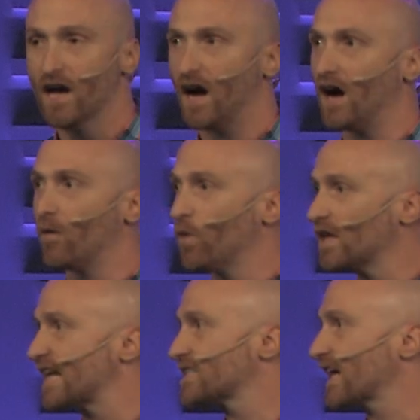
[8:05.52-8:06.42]
One
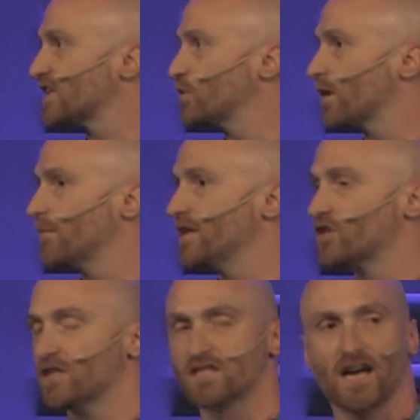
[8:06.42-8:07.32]
last thing I do want to
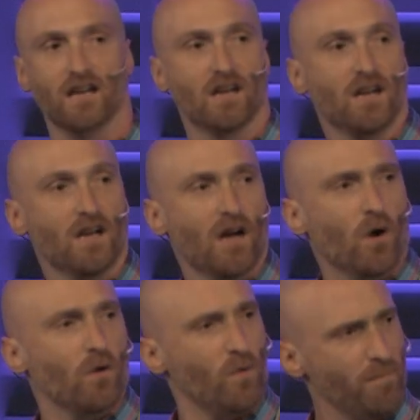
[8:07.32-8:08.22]
mention is that
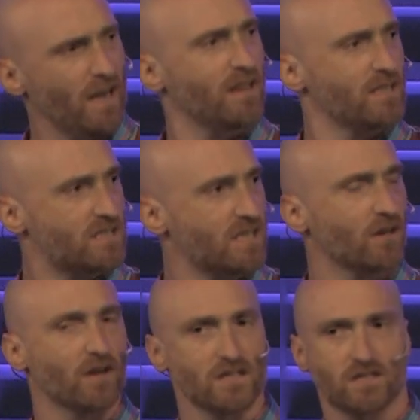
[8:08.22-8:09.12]
we've been in this
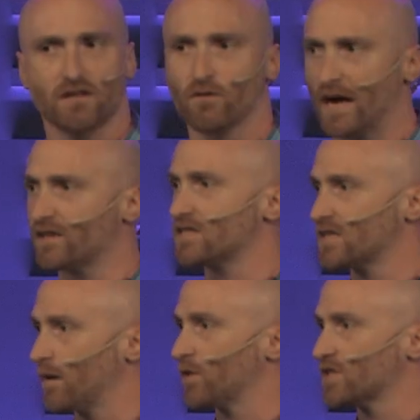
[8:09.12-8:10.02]
series throughout the
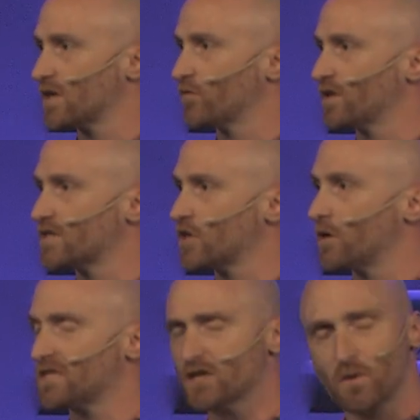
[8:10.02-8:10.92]
summer in the
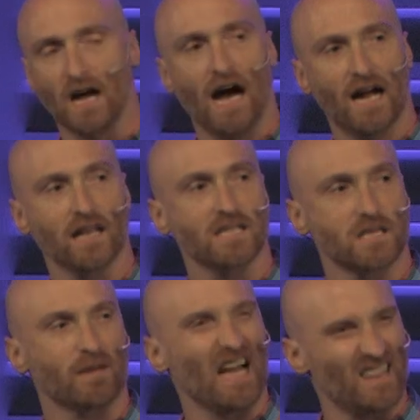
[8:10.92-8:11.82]
Psalms. I just want to highlight
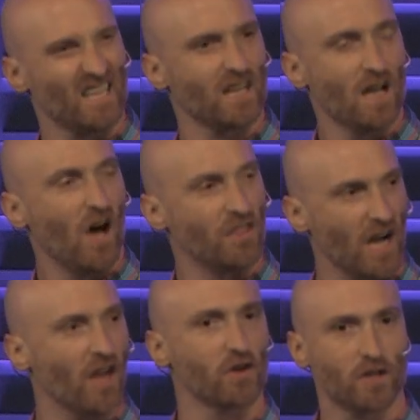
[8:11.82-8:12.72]
something. I think the
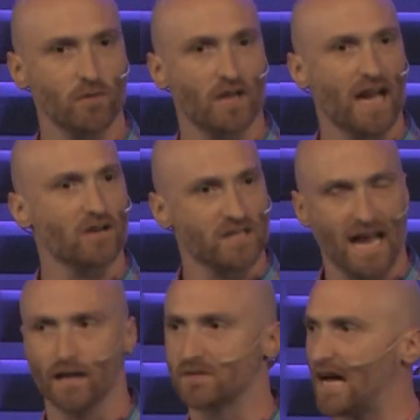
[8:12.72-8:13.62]
other communicators,
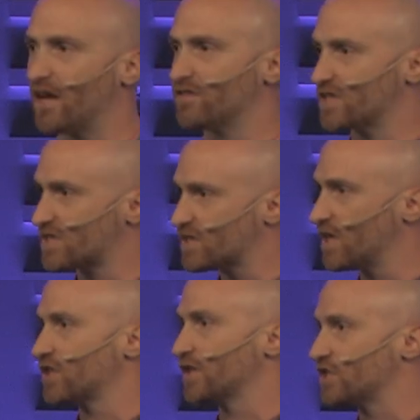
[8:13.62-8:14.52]
Caleb, Tyler, have done
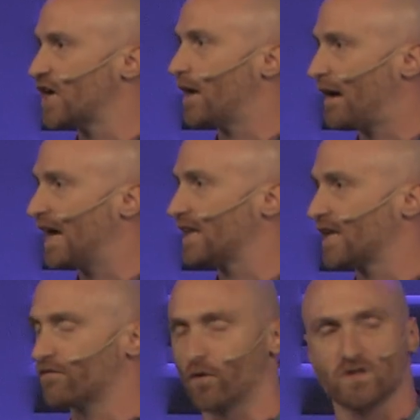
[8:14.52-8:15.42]
such a good job
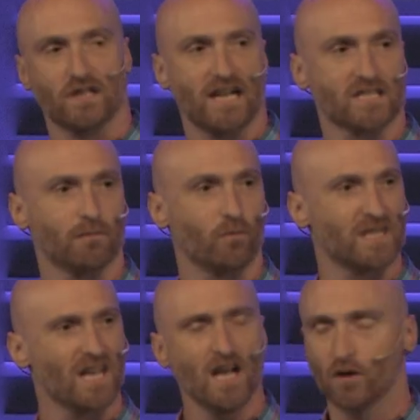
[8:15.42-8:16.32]
highlighting for us the last couple of weeks.